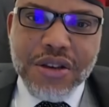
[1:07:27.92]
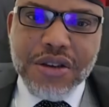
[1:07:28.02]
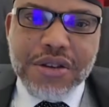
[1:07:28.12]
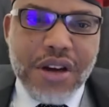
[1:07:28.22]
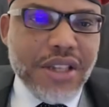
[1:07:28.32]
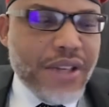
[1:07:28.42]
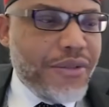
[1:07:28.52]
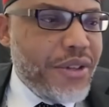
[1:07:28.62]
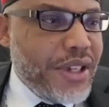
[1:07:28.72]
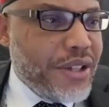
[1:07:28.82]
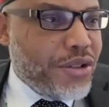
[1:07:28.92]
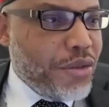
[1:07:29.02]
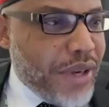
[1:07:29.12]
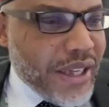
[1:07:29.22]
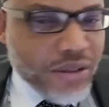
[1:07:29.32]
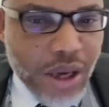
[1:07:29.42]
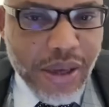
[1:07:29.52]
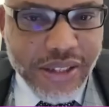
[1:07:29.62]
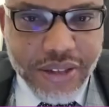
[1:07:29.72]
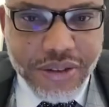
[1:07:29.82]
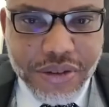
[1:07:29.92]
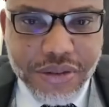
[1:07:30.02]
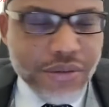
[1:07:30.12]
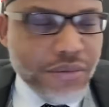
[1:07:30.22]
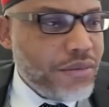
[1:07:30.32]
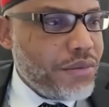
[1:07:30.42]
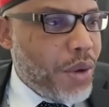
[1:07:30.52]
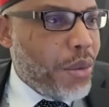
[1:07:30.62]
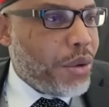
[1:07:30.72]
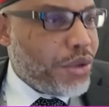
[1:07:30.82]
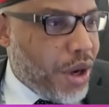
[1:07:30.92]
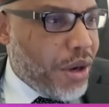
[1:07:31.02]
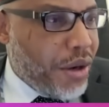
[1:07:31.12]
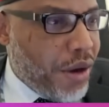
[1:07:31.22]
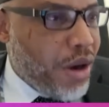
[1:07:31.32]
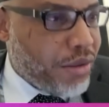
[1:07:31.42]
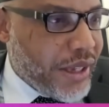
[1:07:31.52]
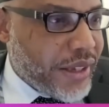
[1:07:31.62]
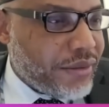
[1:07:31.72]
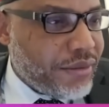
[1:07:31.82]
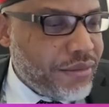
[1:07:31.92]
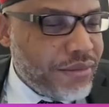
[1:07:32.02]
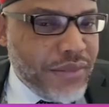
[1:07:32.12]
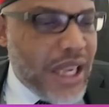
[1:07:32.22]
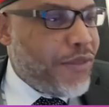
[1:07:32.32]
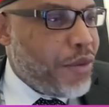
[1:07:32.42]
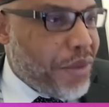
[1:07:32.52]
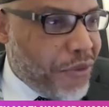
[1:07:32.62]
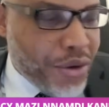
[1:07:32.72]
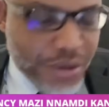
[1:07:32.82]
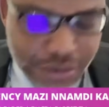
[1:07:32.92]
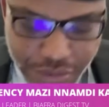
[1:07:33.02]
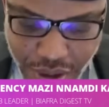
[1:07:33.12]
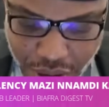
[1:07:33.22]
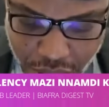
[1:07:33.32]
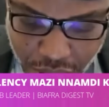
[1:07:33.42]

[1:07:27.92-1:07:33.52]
You don't even need to bring it to our attention. We will know already, even before you.